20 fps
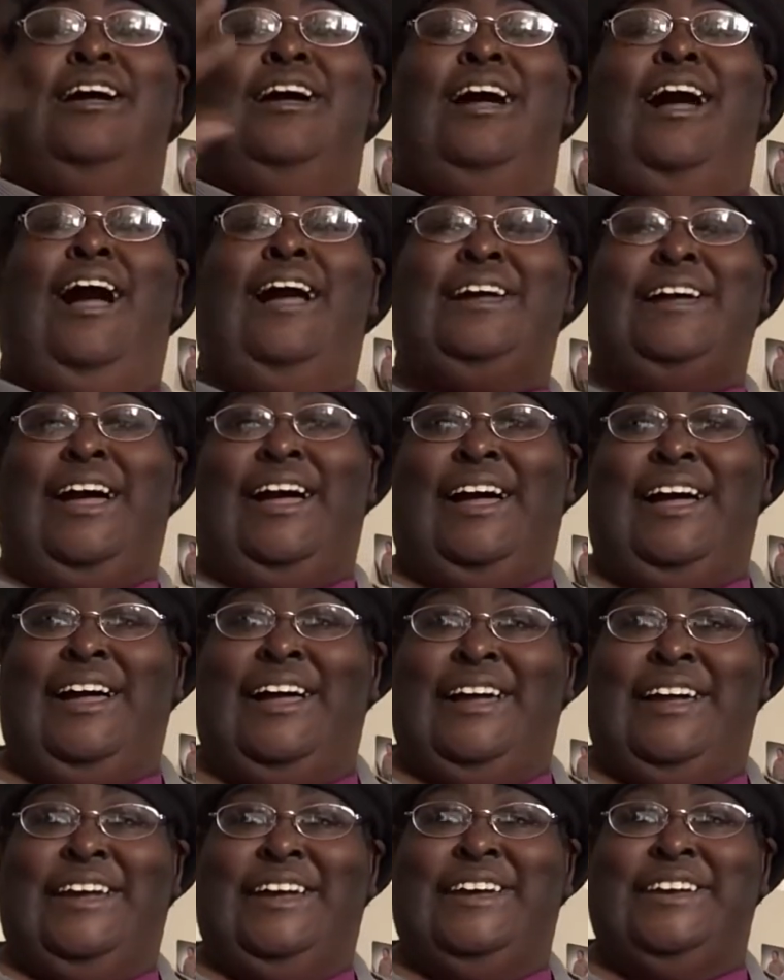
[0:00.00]
hi
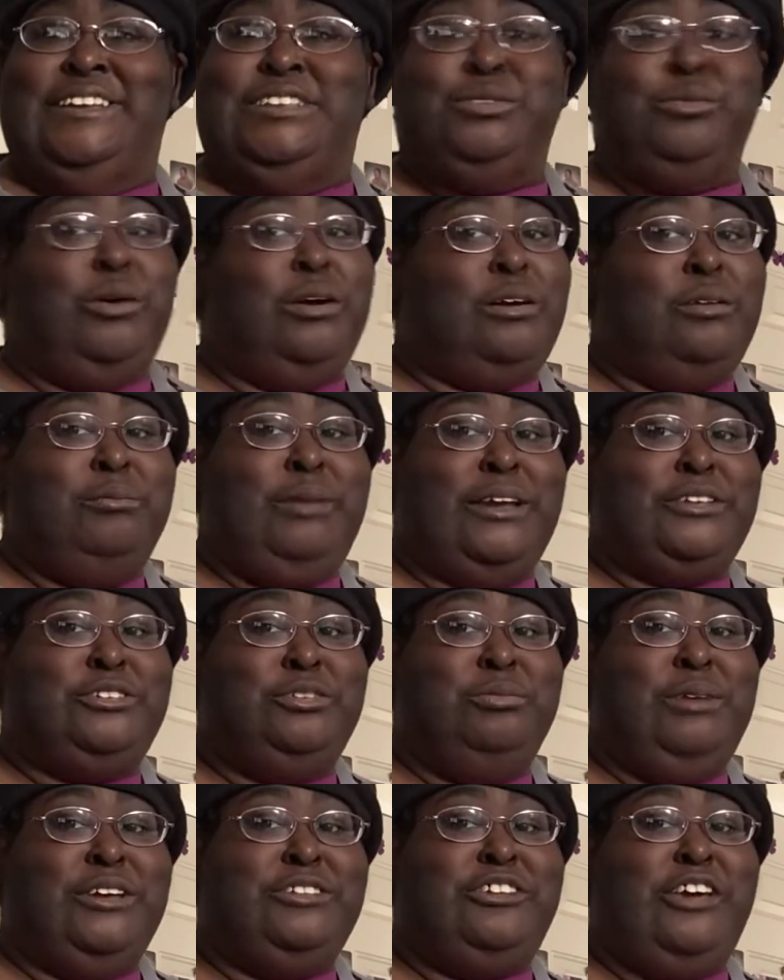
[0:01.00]
guys welcome back to
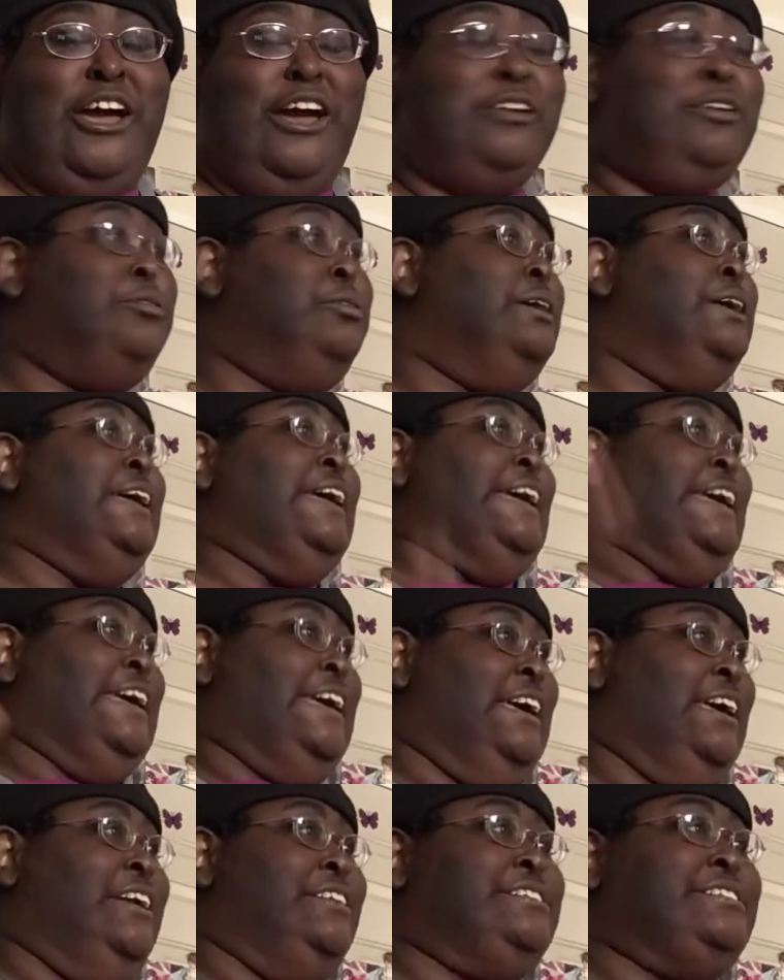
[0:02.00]
my channel
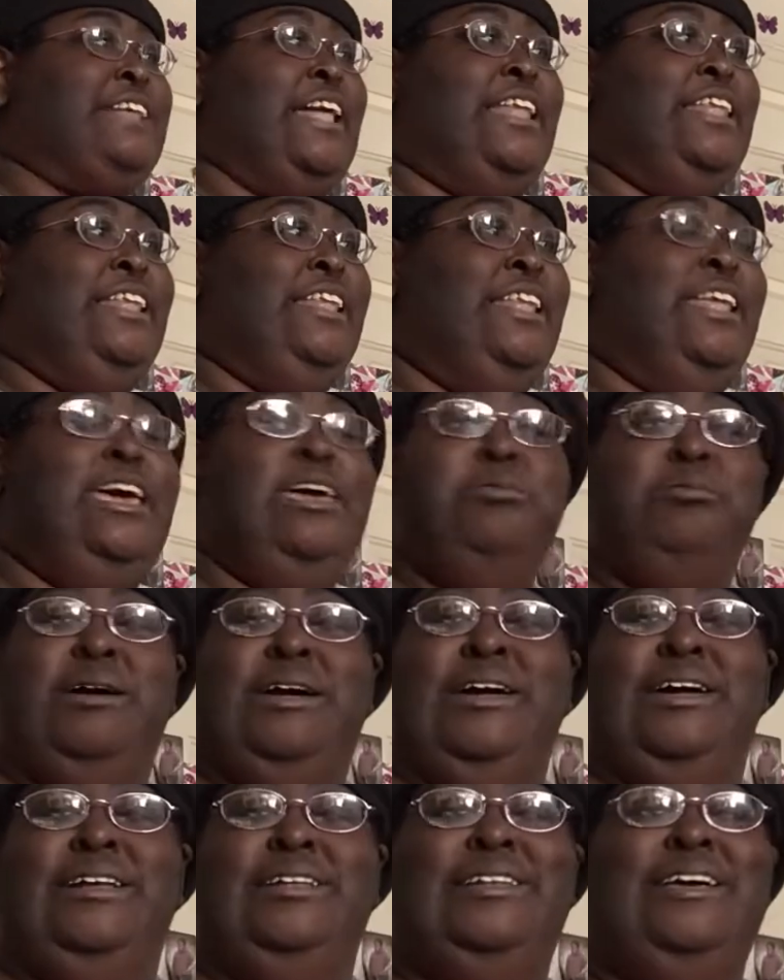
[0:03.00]
it's
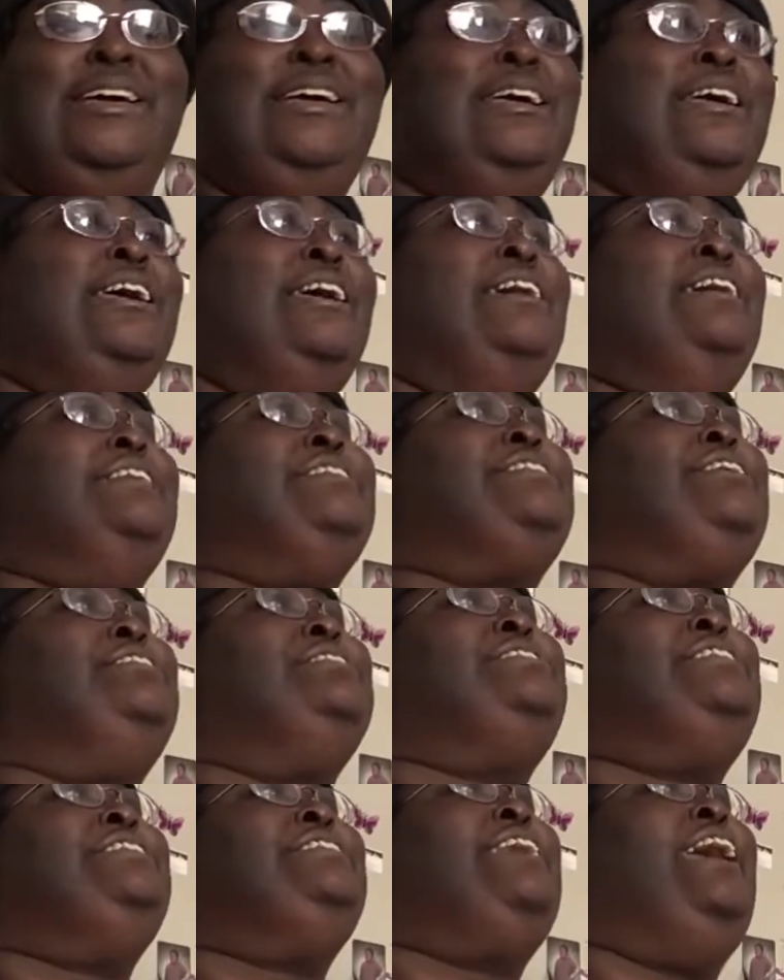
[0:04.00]
Leman so
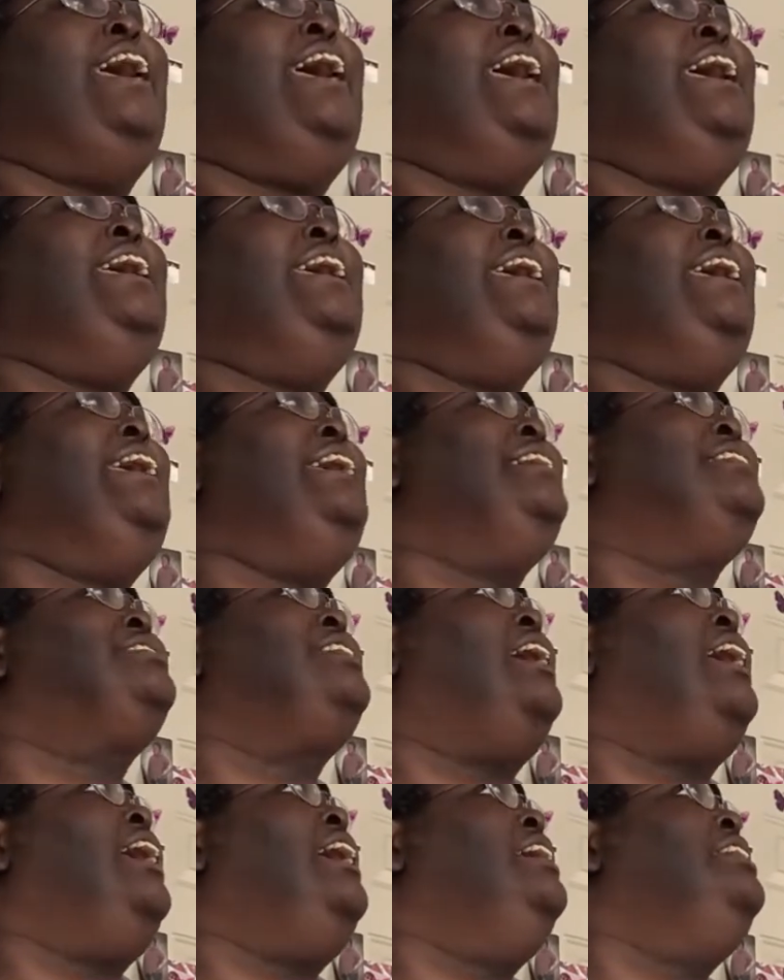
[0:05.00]
today is
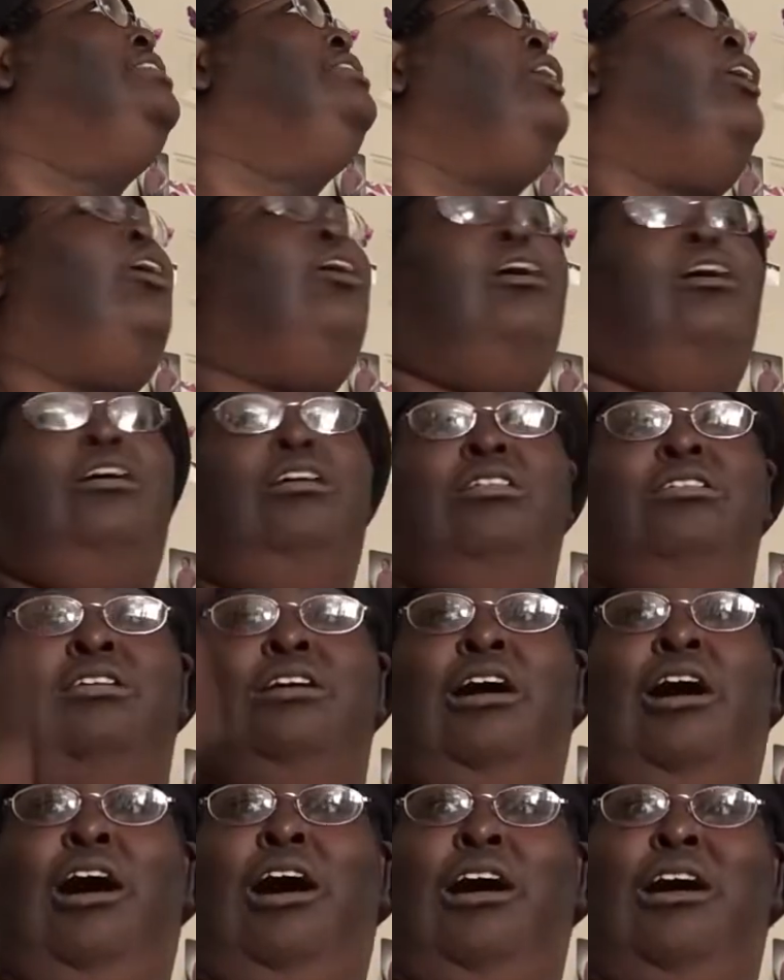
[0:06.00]
a doll
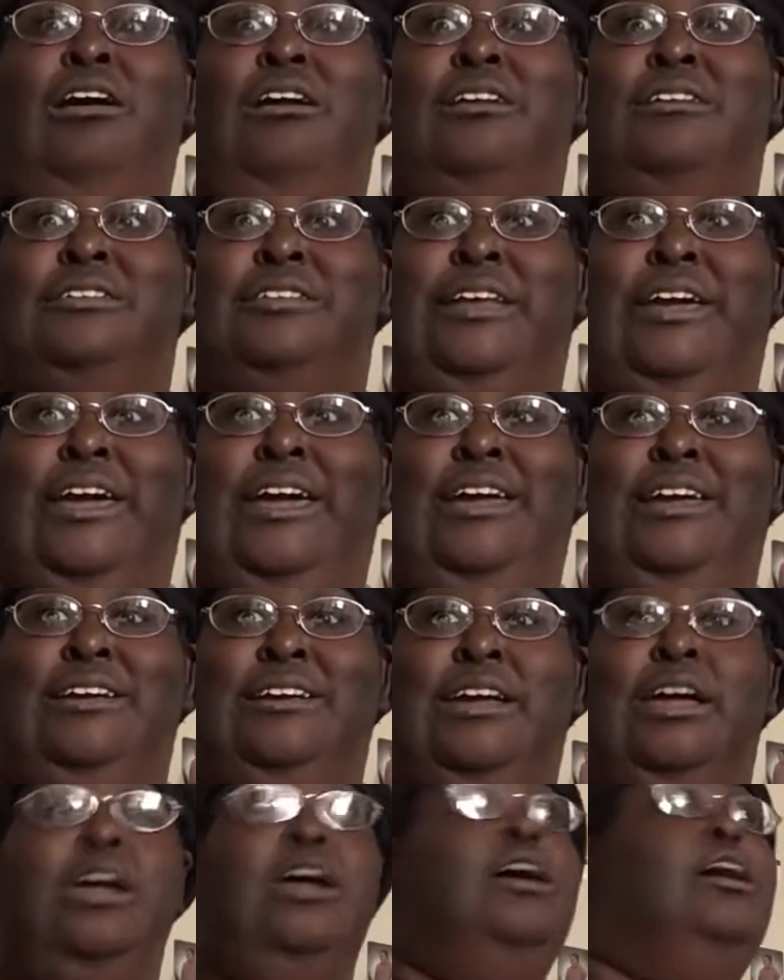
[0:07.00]
haul day
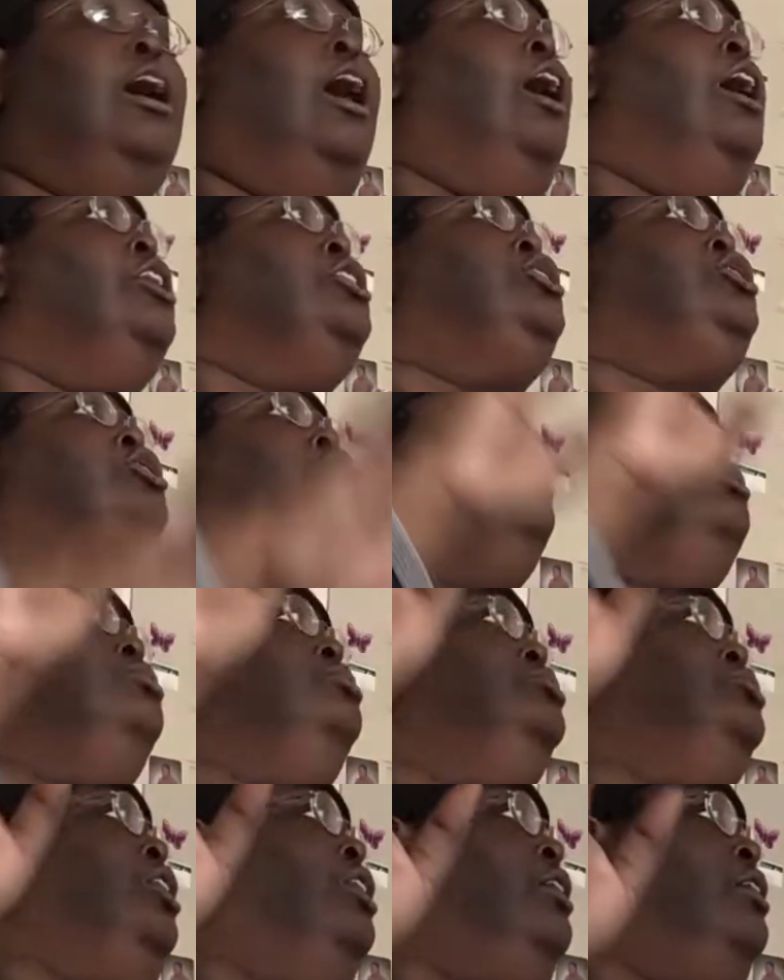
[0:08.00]
a huge
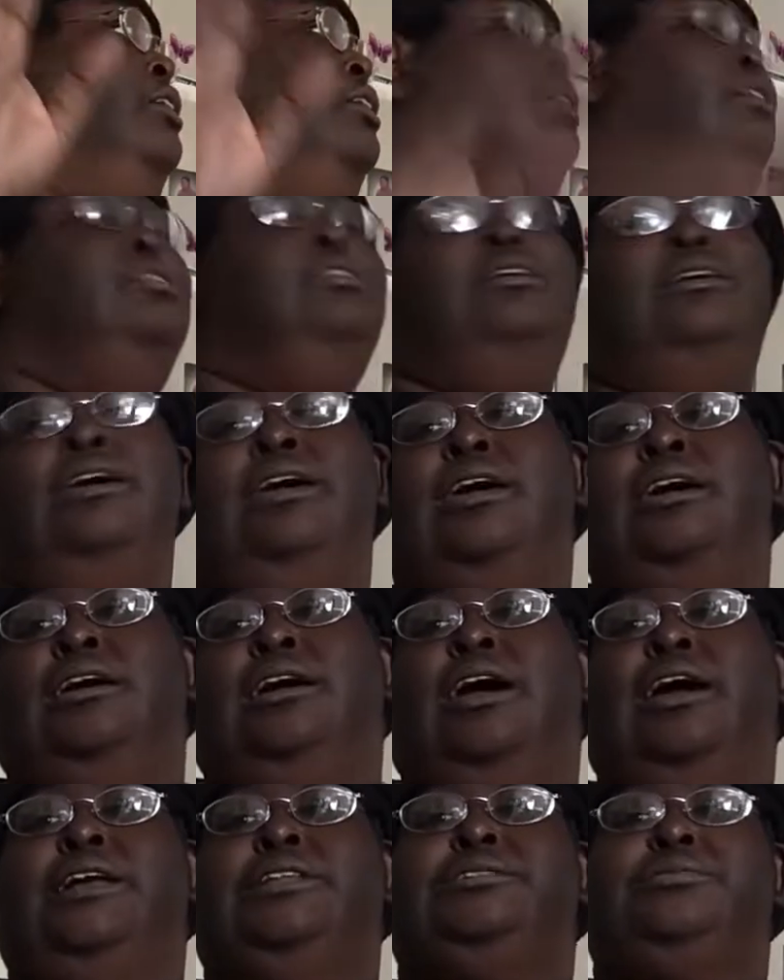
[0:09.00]
haul
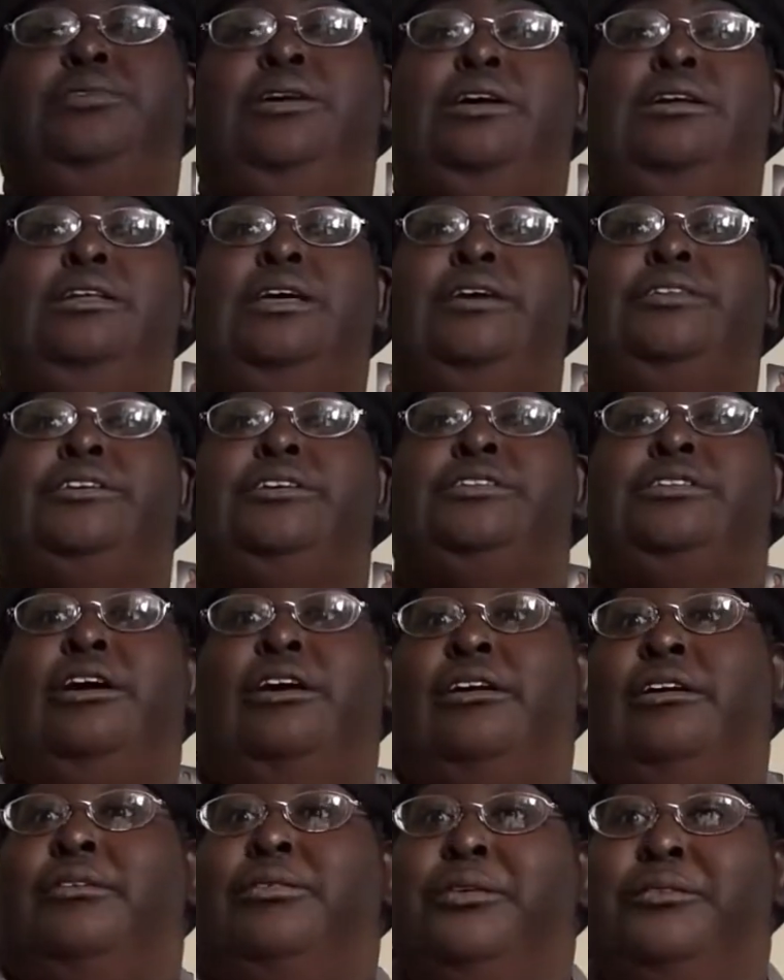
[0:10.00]
as well as a
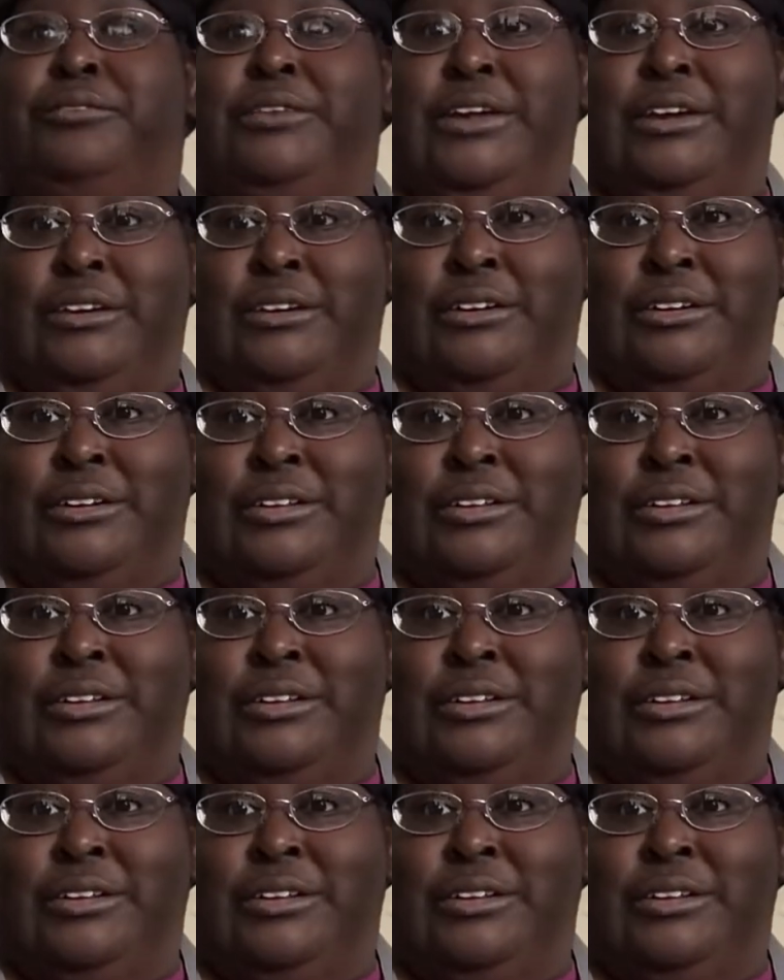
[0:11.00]
doll reveal